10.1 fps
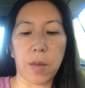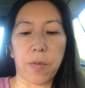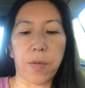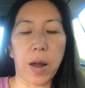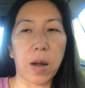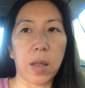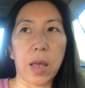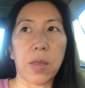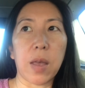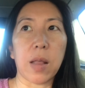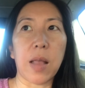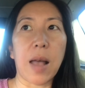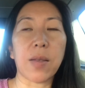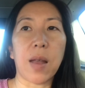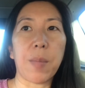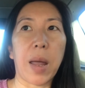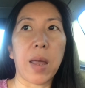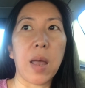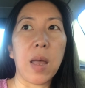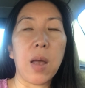Finally, I think the last time
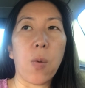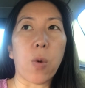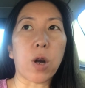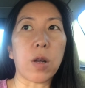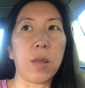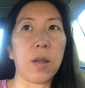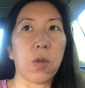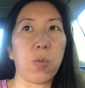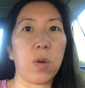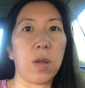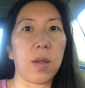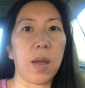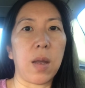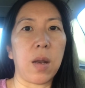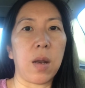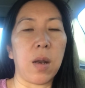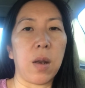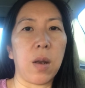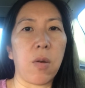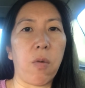I worked on this was
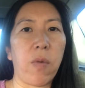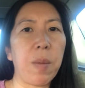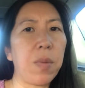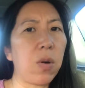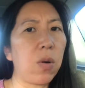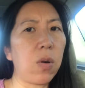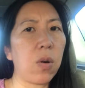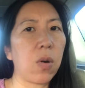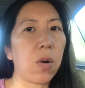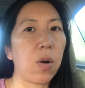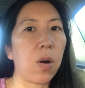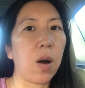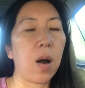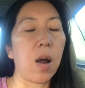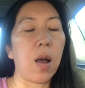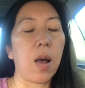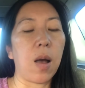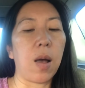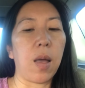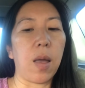in November,
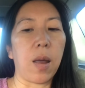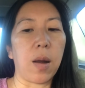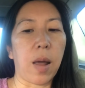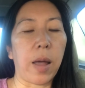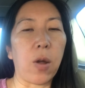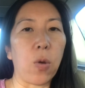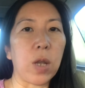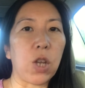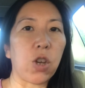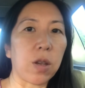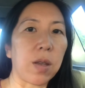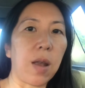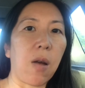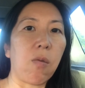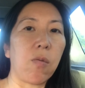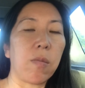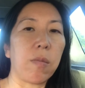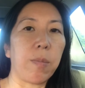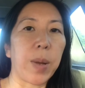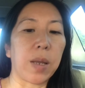and I only just now
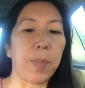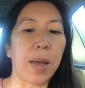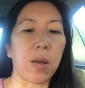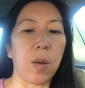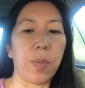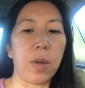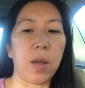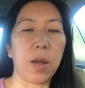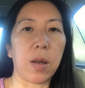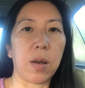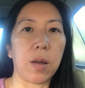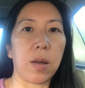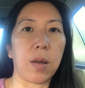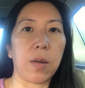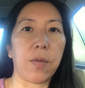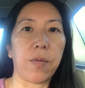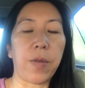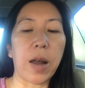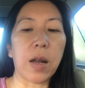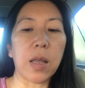picked it back up, and
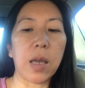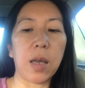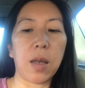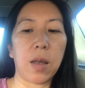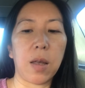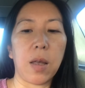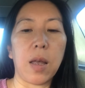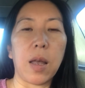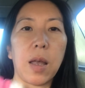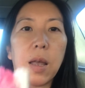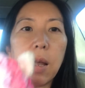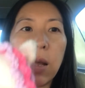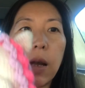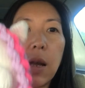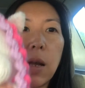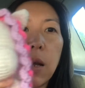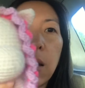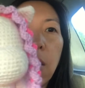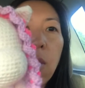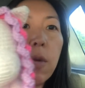finally,
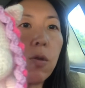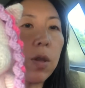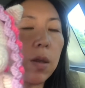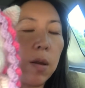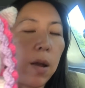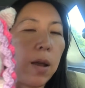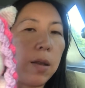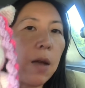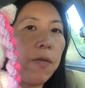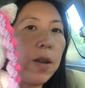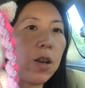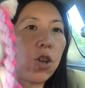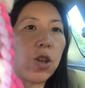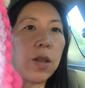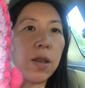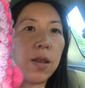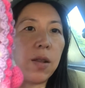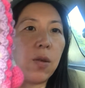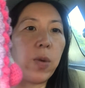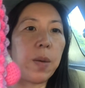almost not finished. This is
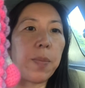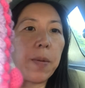still a WIP,